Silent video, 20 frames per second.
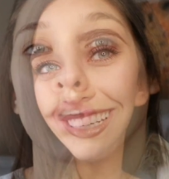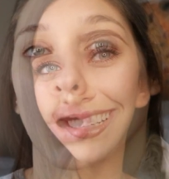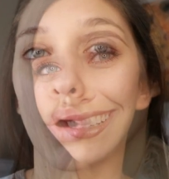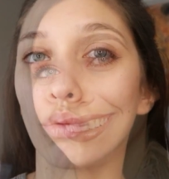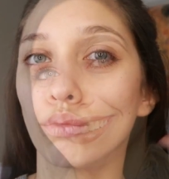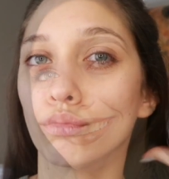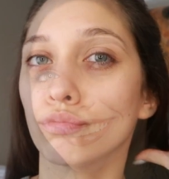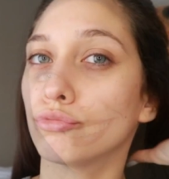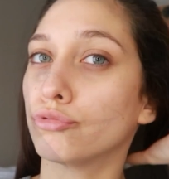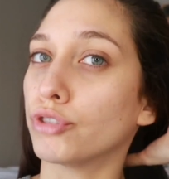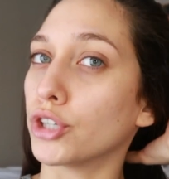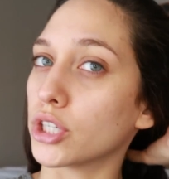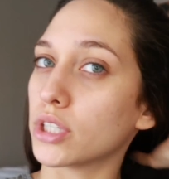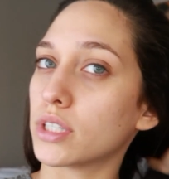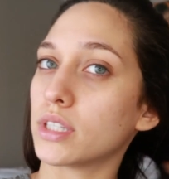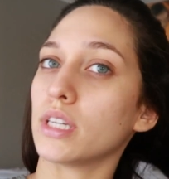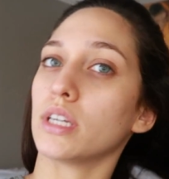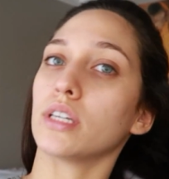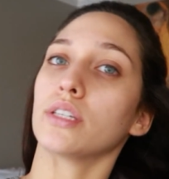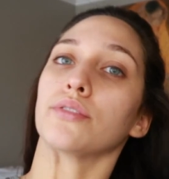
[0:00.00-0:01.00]
So
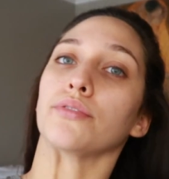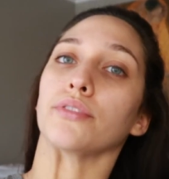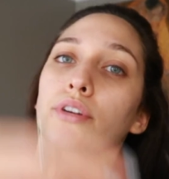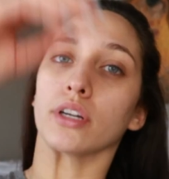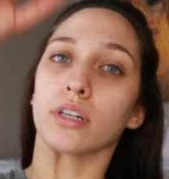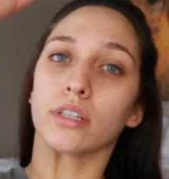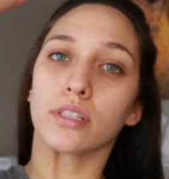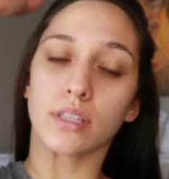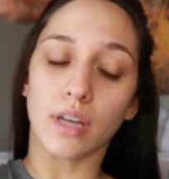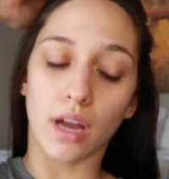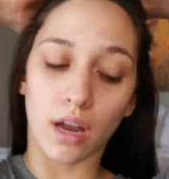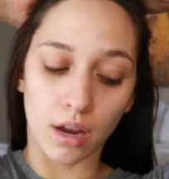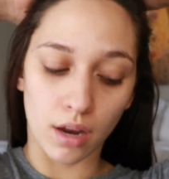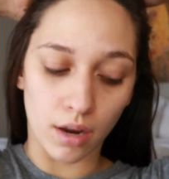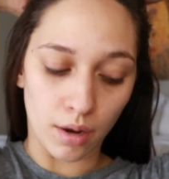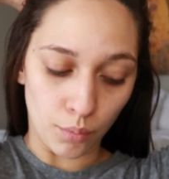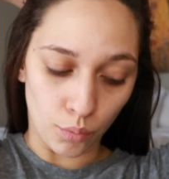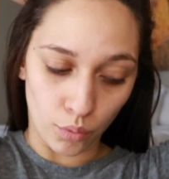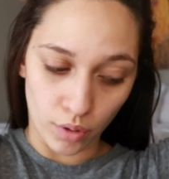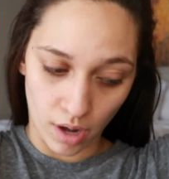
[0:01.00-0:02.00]
first things first,
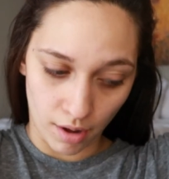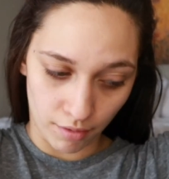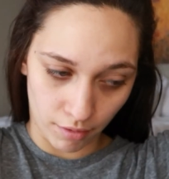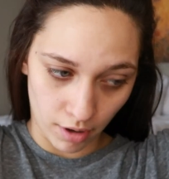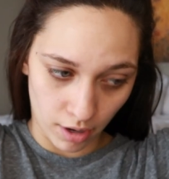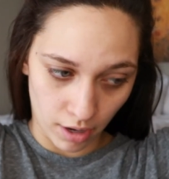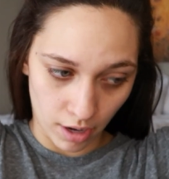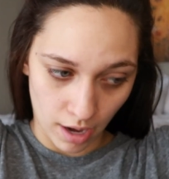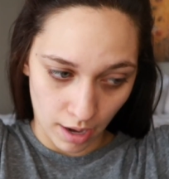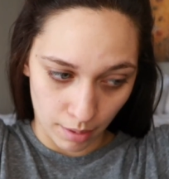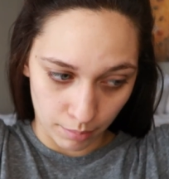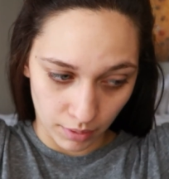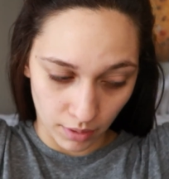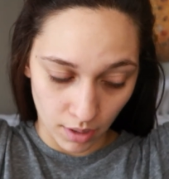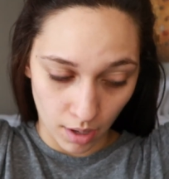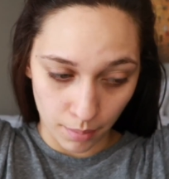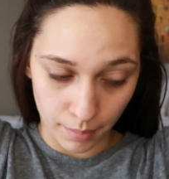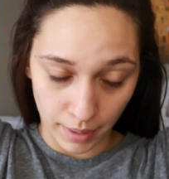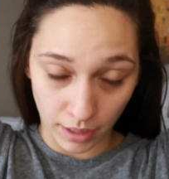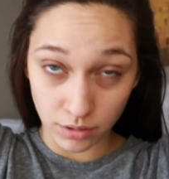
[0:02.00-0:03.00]
whenever I'm
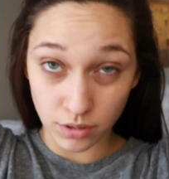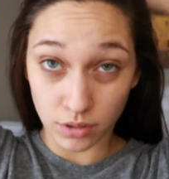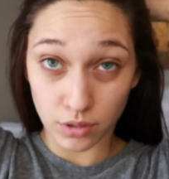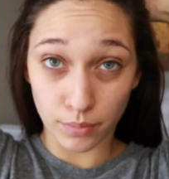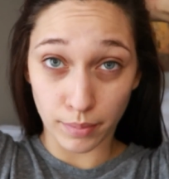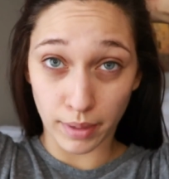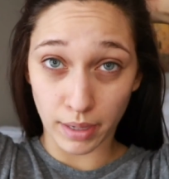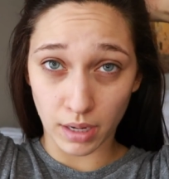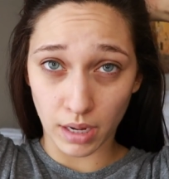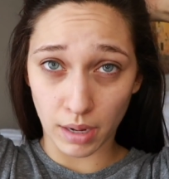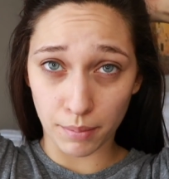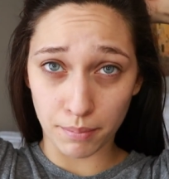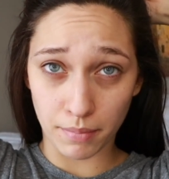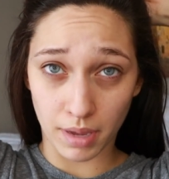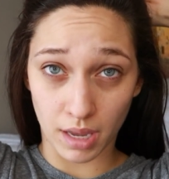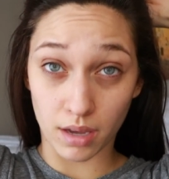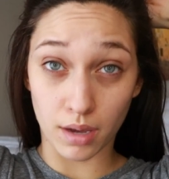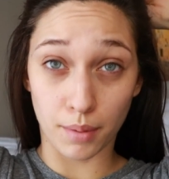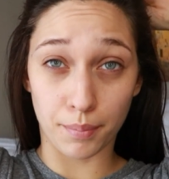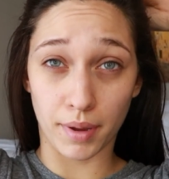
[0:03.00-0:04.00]
about to do my
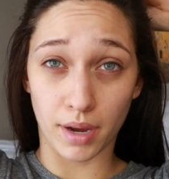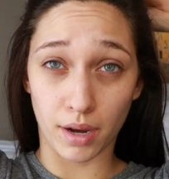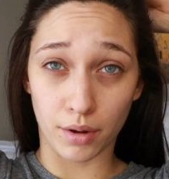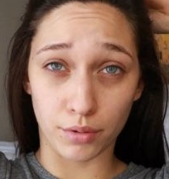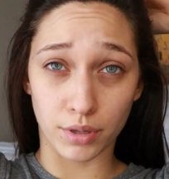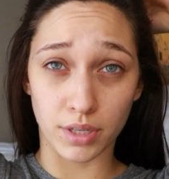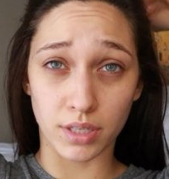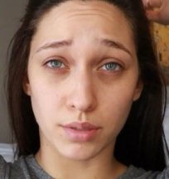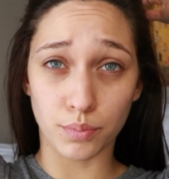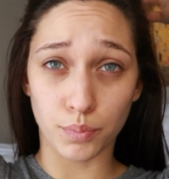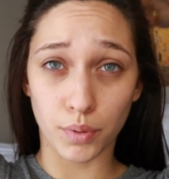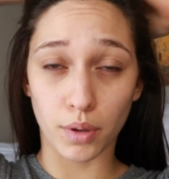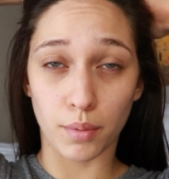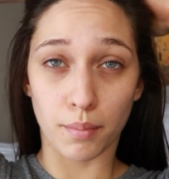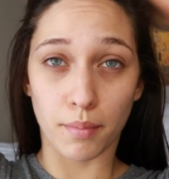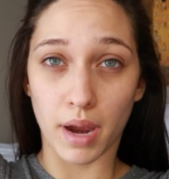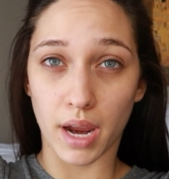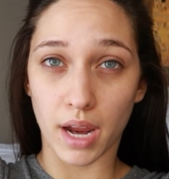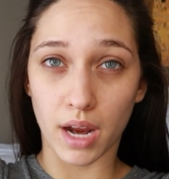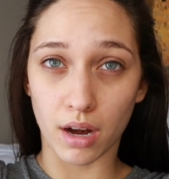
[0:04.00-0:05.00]
makeup, I always
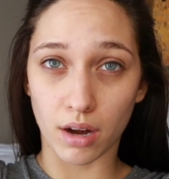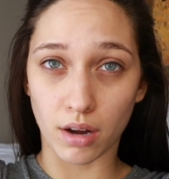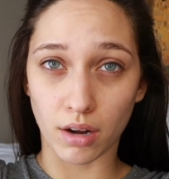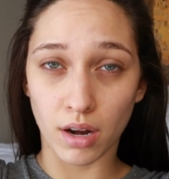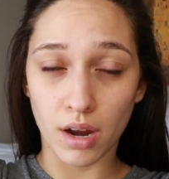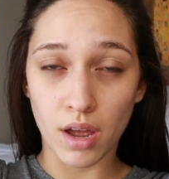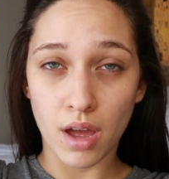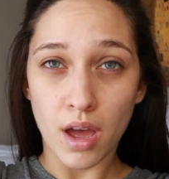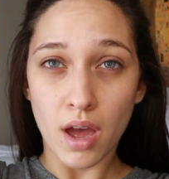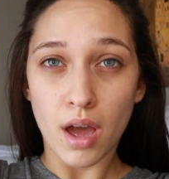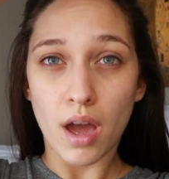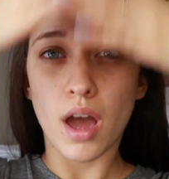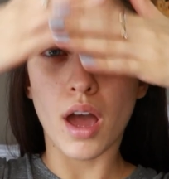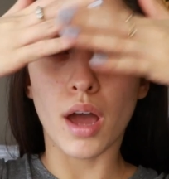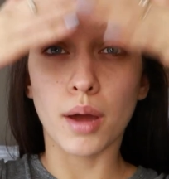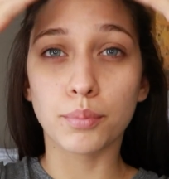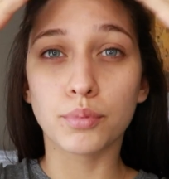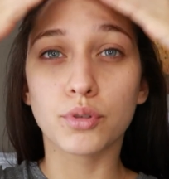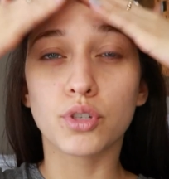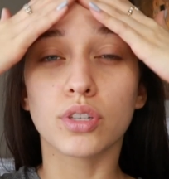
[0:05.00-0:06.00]
put my hair
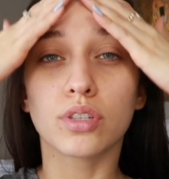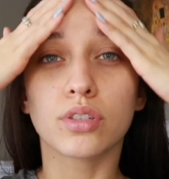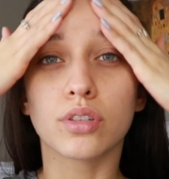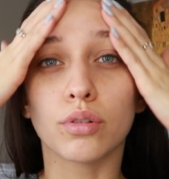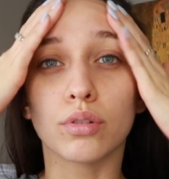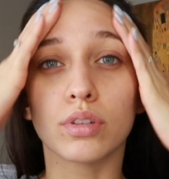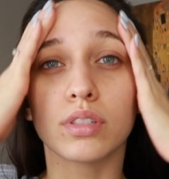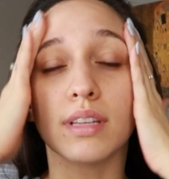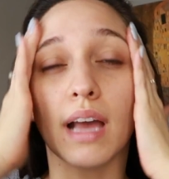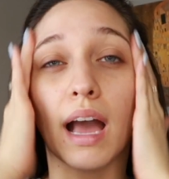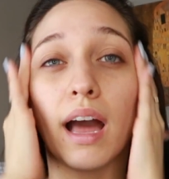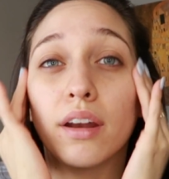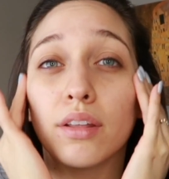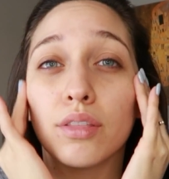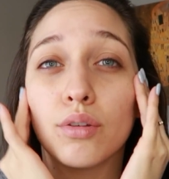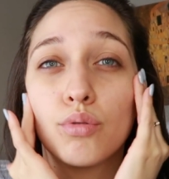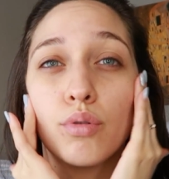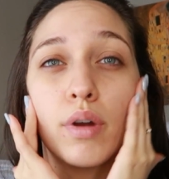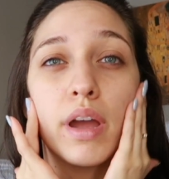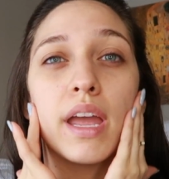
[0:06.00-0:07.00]
up just so it's out of
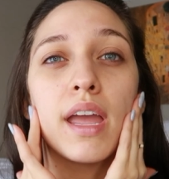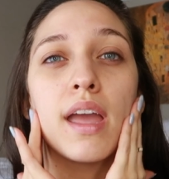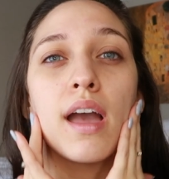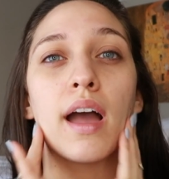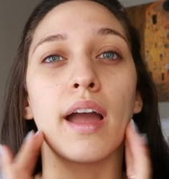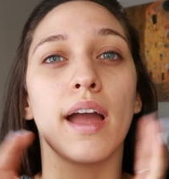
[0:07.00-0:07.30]
the way.